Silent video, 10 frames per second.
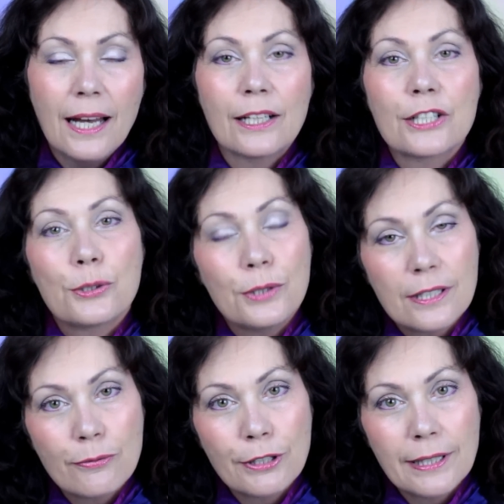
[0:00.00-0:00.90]
And I do
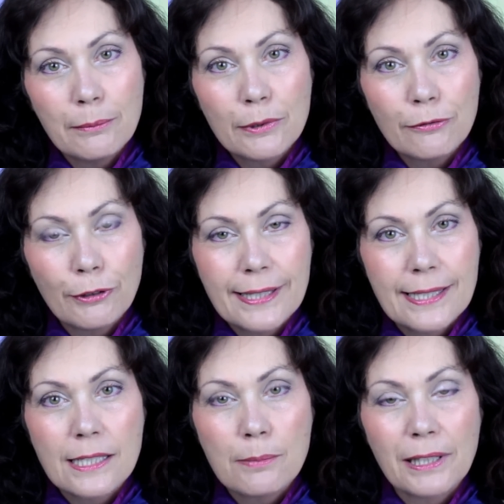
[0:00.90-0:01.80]
this for a number of
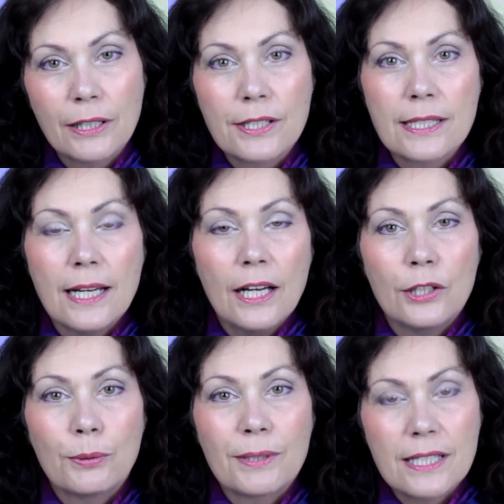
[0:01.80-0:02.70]
reasons, because
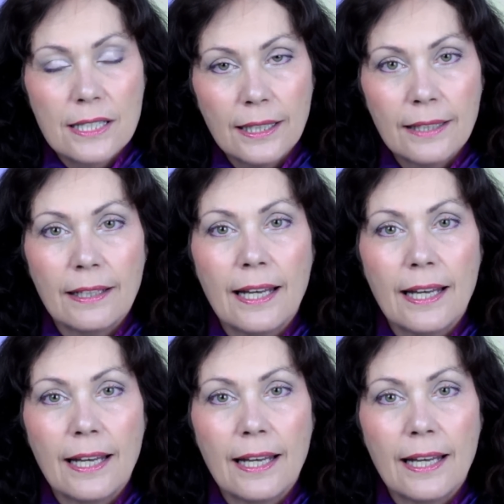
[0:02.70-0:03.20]
you are still in